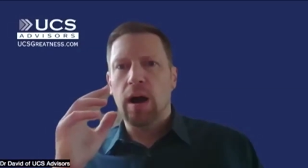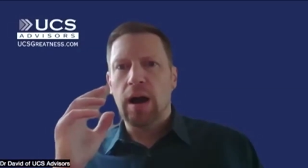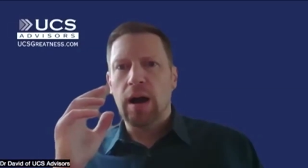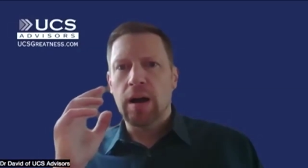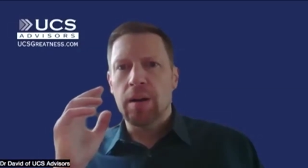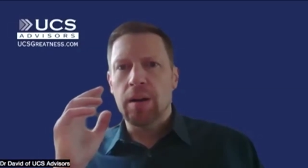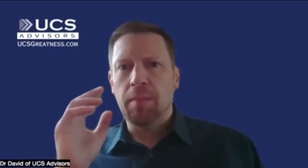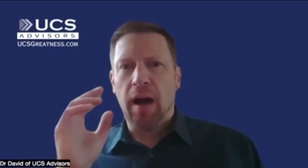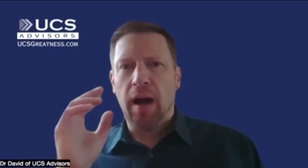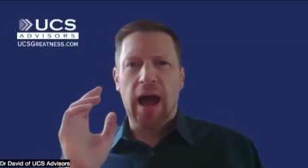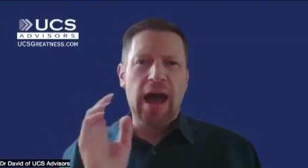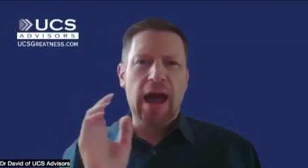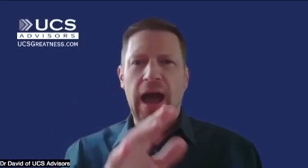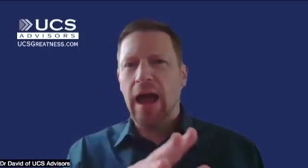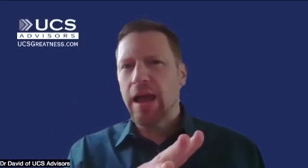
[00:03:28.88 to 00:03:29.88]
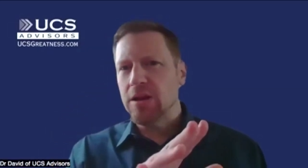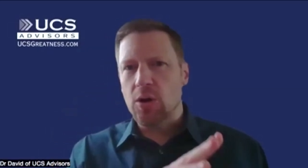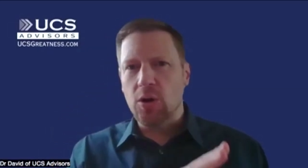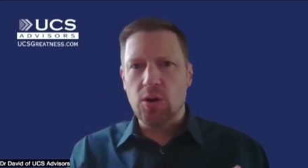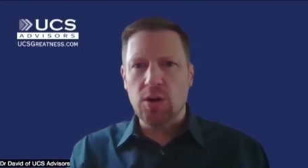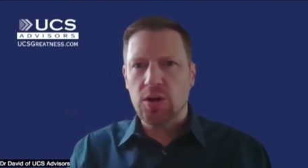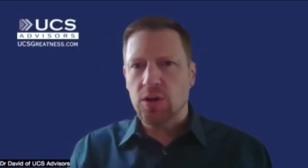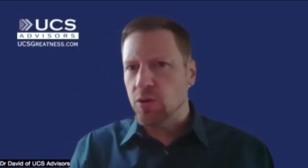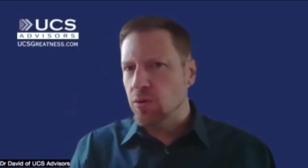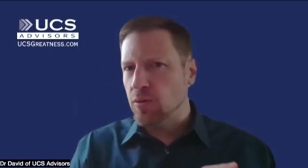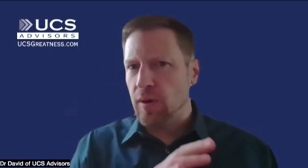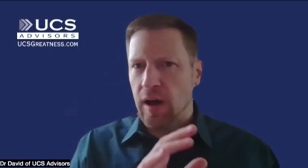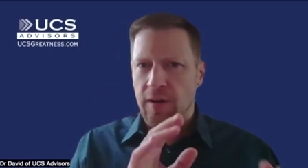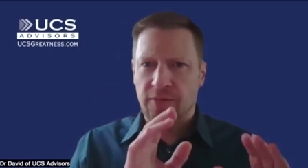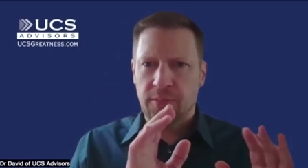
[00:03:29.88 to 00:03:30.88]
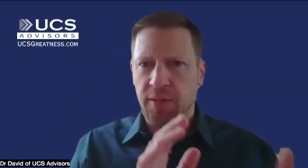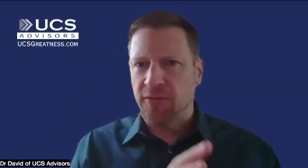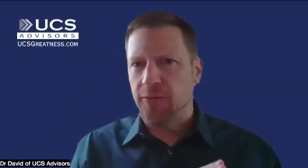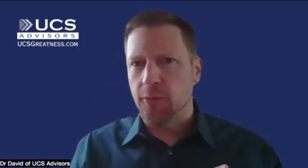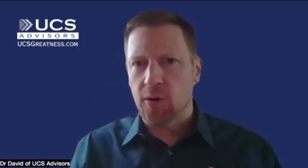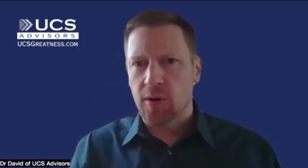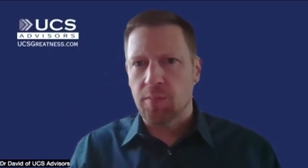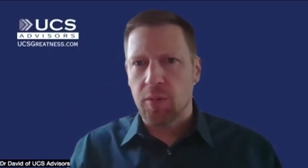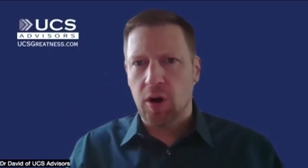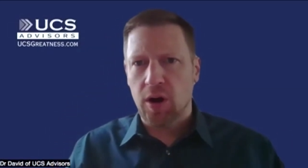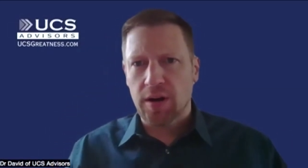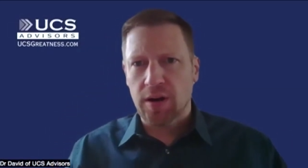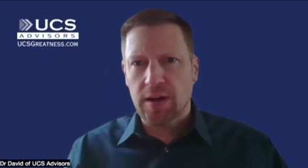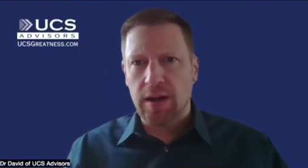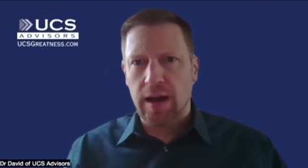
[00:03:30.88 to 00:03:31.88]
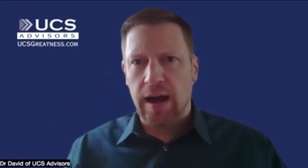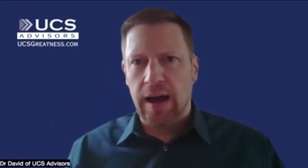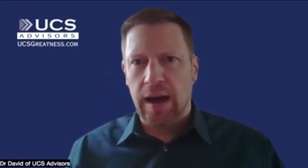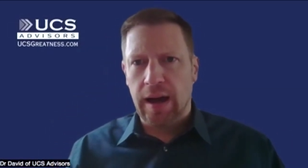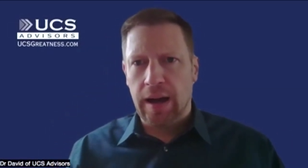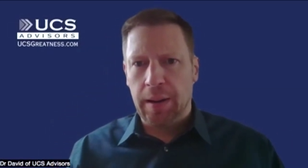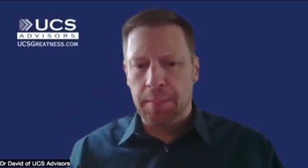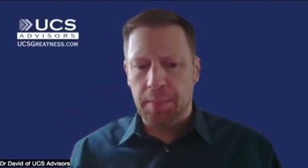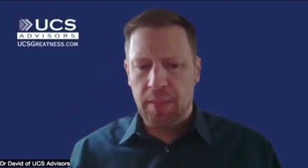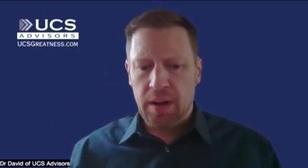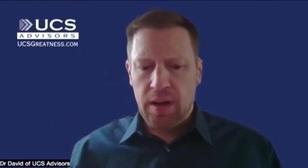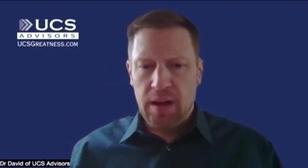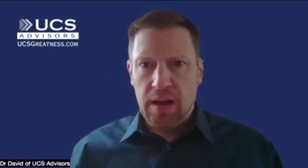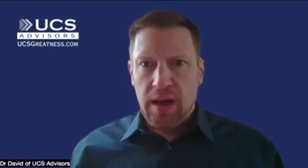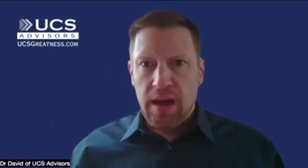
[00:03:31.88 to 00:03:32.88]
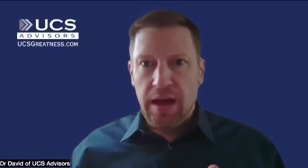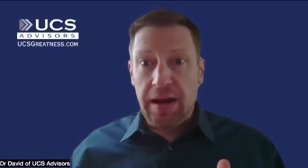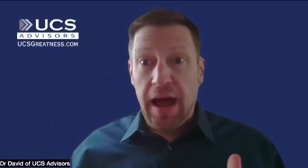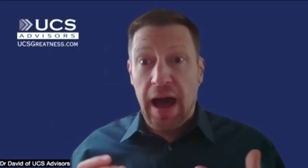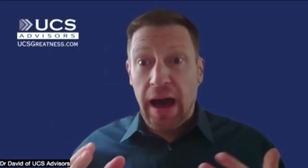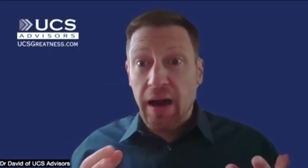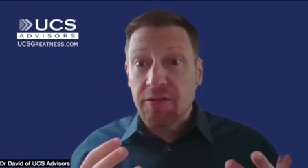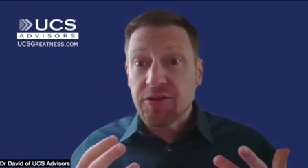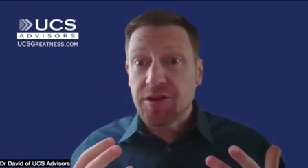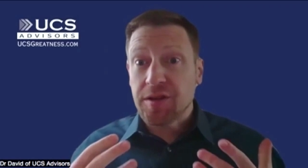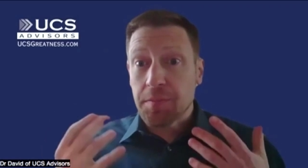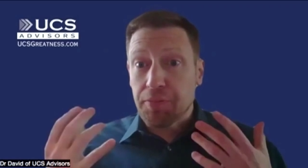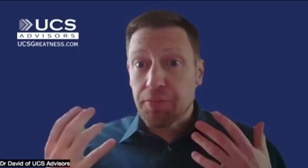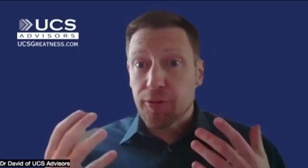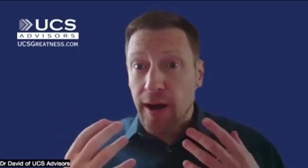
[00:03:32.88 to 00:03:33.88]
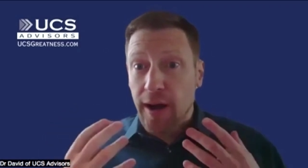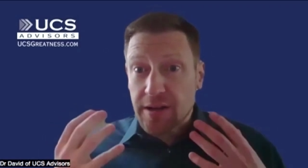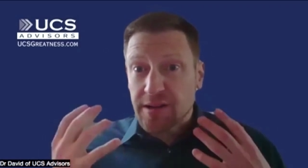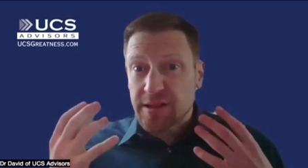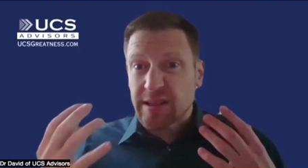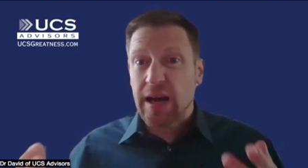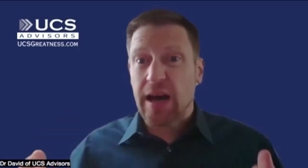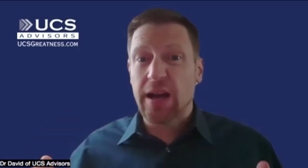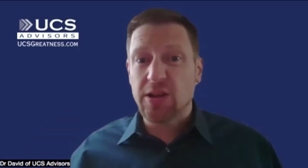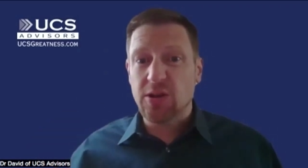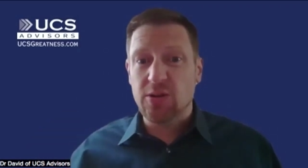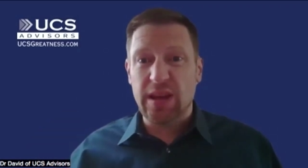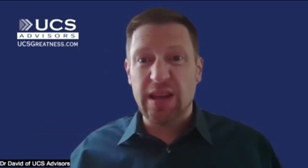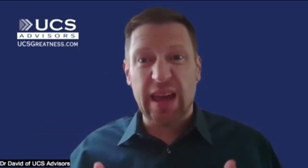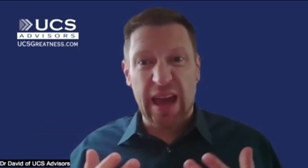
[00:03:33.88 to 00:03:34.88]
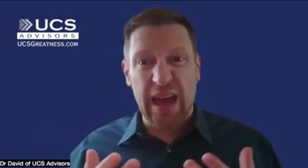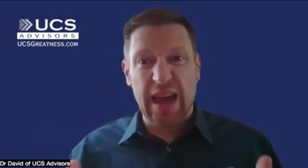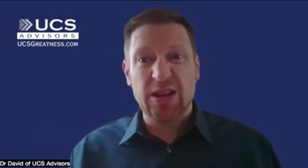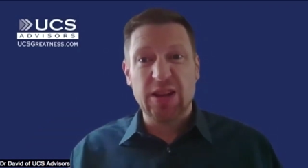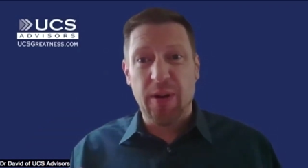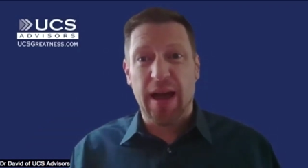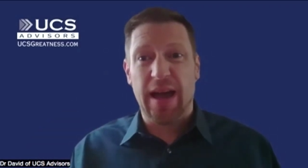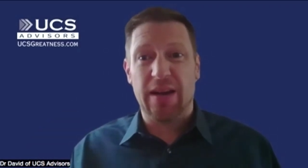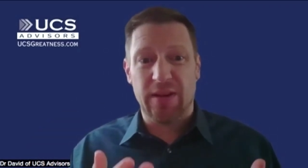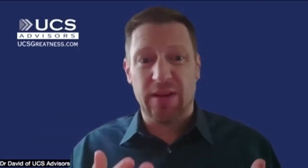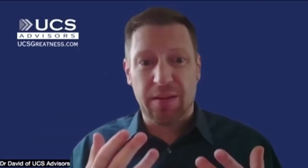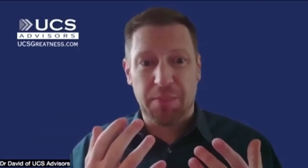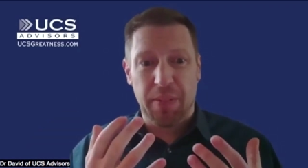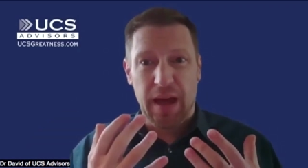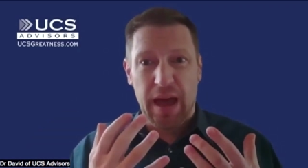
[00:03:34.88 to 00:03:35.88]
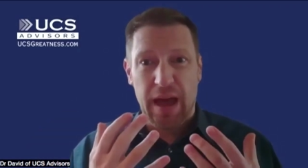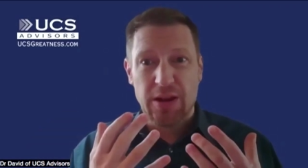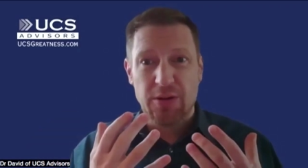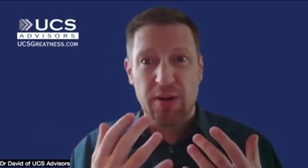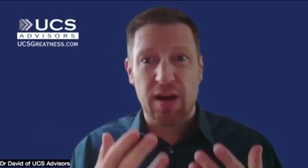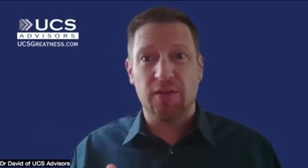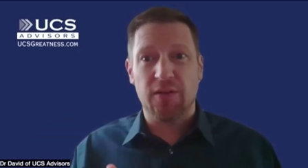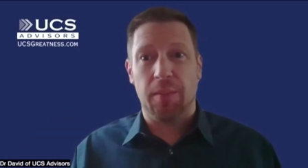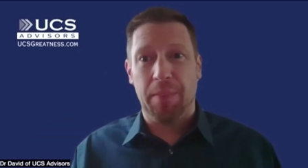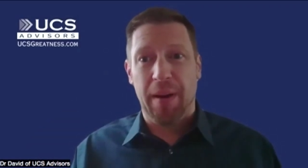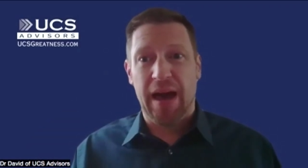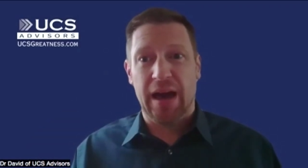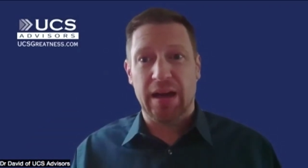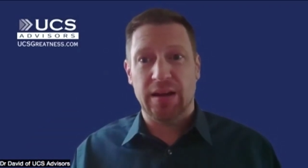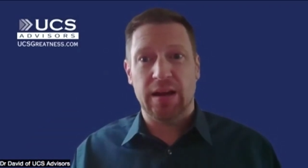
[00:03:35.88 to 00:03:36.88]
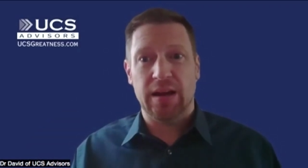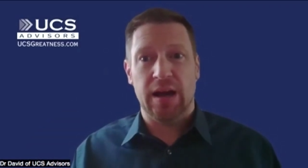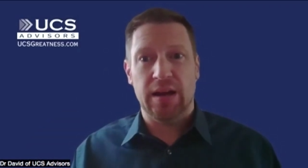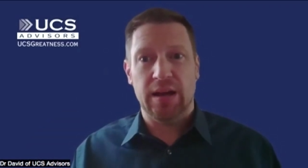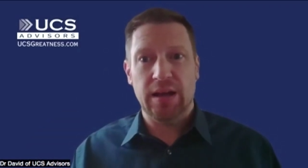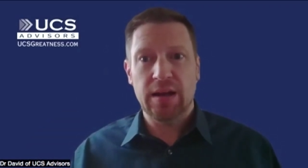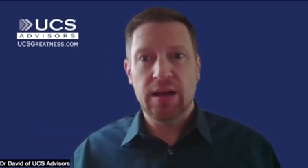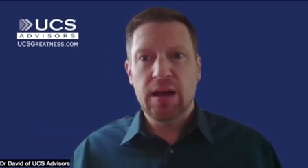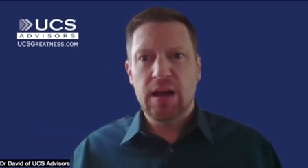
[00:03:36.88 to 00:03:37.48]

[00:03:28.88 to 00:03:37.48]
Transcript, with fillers: um, I, I, know you uh, from before, Mark. Um, and obviously your product is kind of unique and you have a and you have a patent on it.